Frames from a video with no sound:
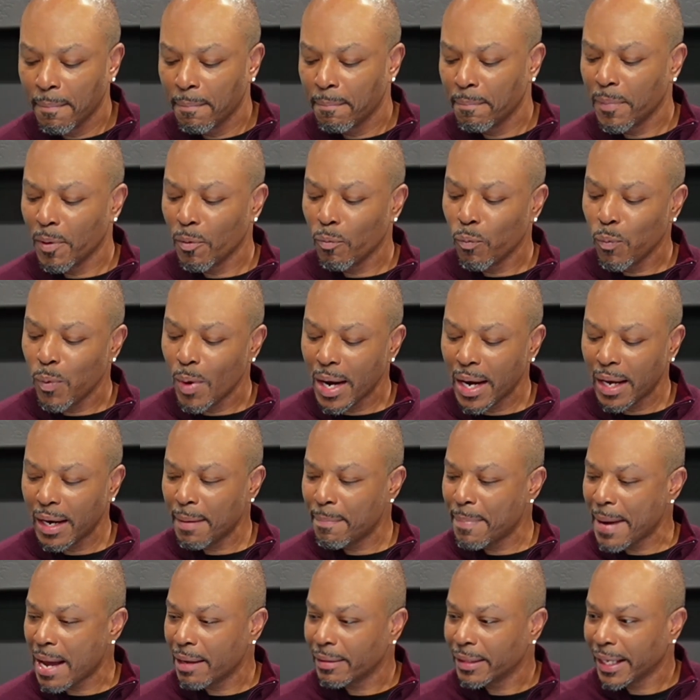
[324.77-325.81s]
But what
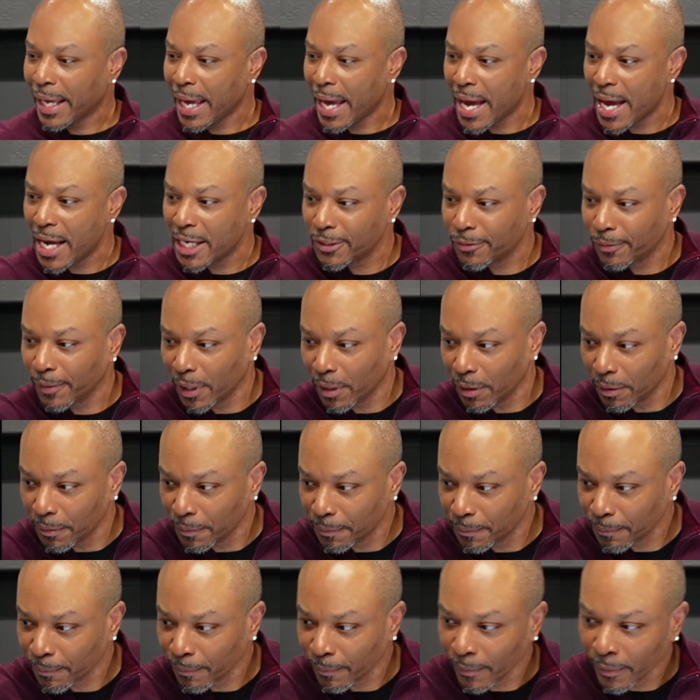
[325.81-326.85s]
about the cash flow?
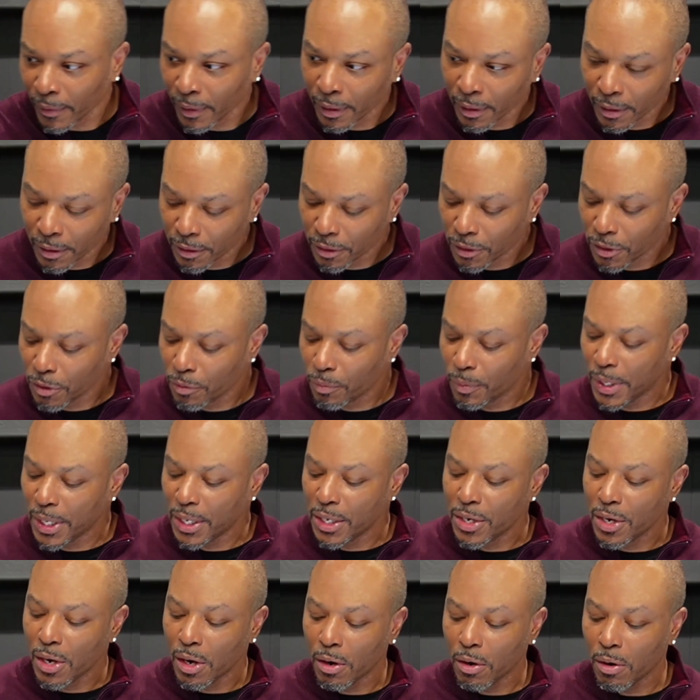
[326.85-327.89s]
Do we
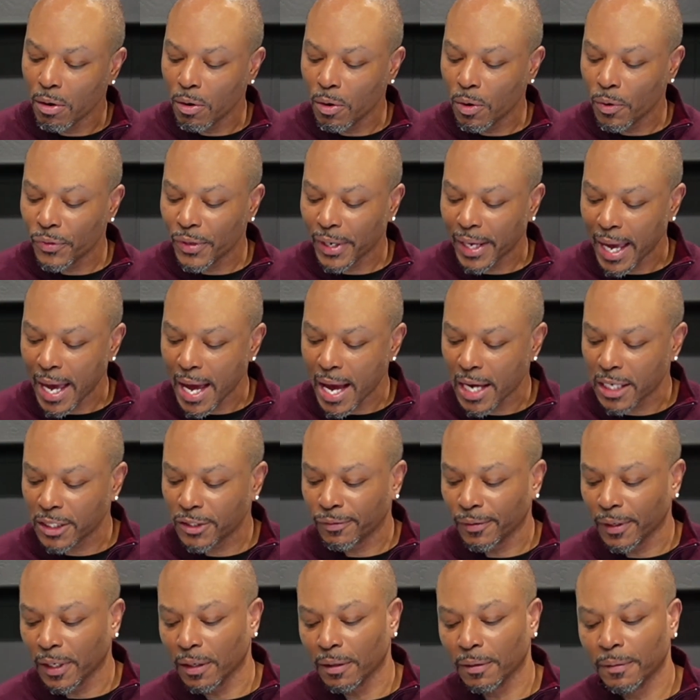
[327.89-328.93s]
know the cash
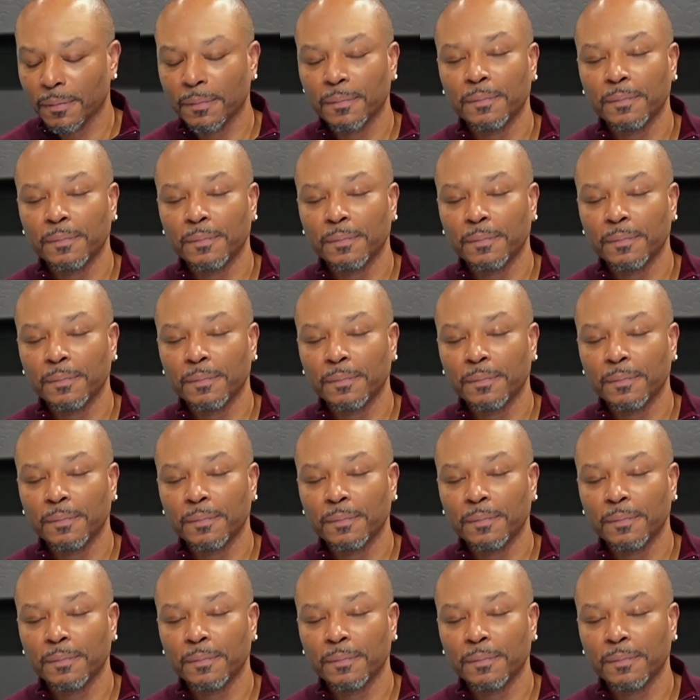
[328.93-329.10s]
flow?